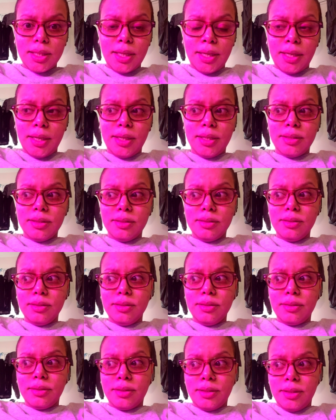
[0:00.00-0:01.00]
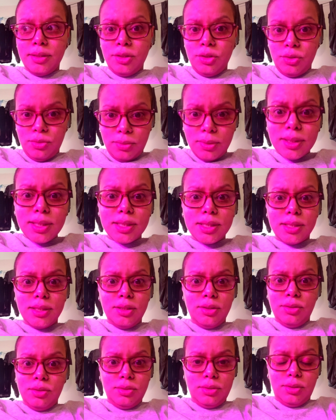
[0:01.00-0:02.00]
And you want to,
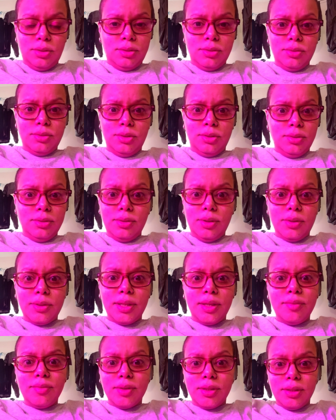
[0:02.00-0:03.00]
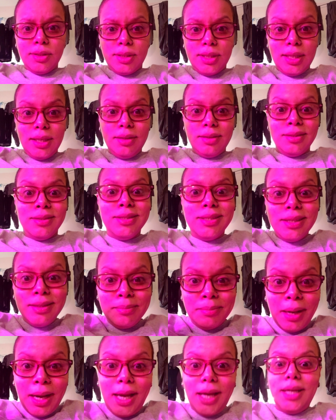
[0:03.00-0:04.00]
you don't even,
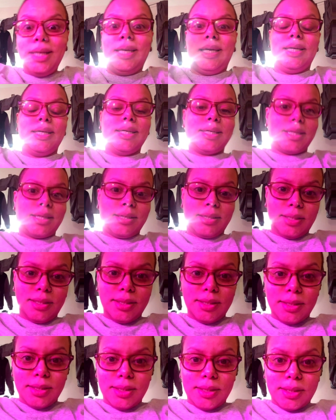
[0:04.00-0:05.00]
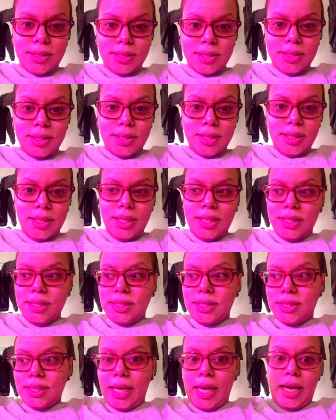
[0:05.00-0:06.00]
demonic
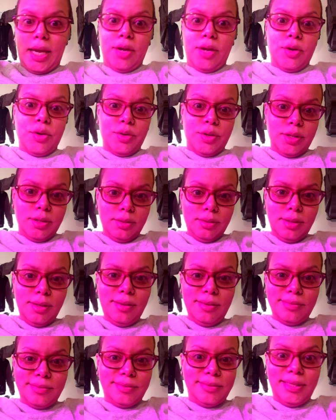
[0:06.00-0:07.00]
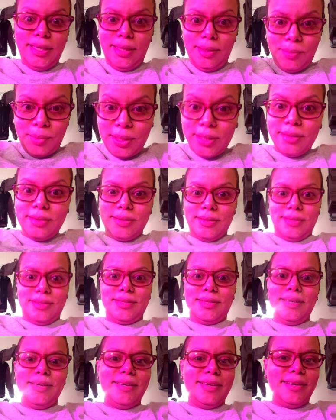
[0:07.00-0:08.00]
is scared. Demons.
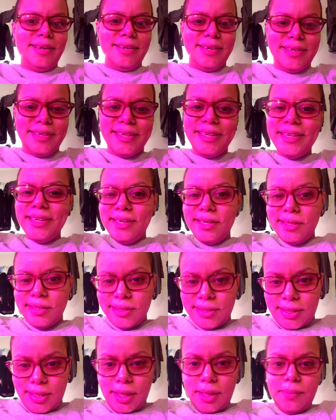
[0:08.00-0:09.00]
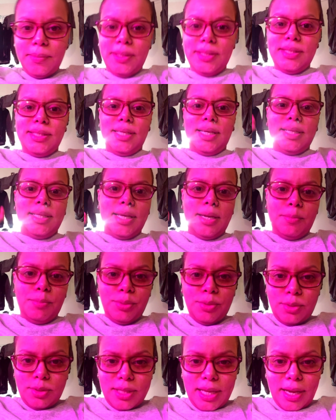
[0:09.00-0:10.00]
Demons that they
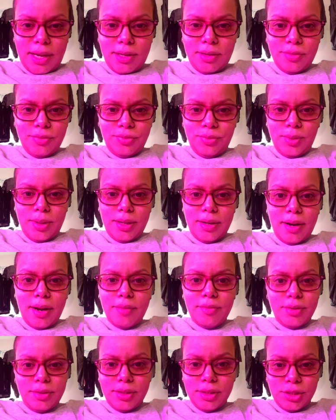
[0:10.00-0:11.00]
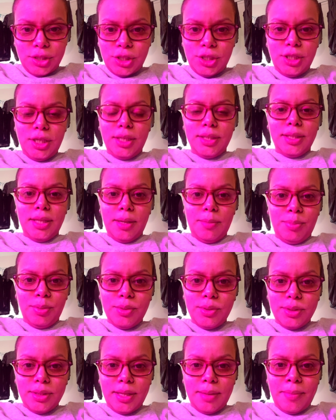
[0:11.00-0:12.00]
pulled out of wherever, the shit they
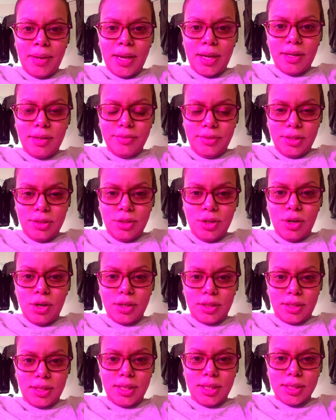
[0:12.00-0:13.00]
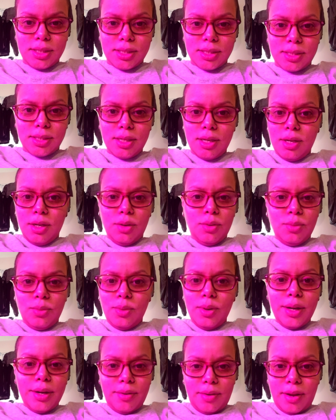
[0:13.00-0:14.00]
pulled them out of, the darkness,
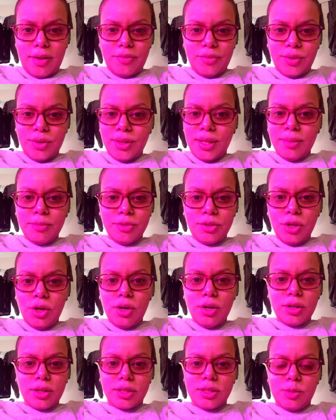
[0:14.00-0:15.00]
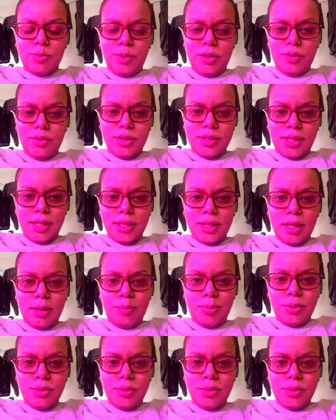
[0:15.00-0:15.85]
wherever, them dark spirits that they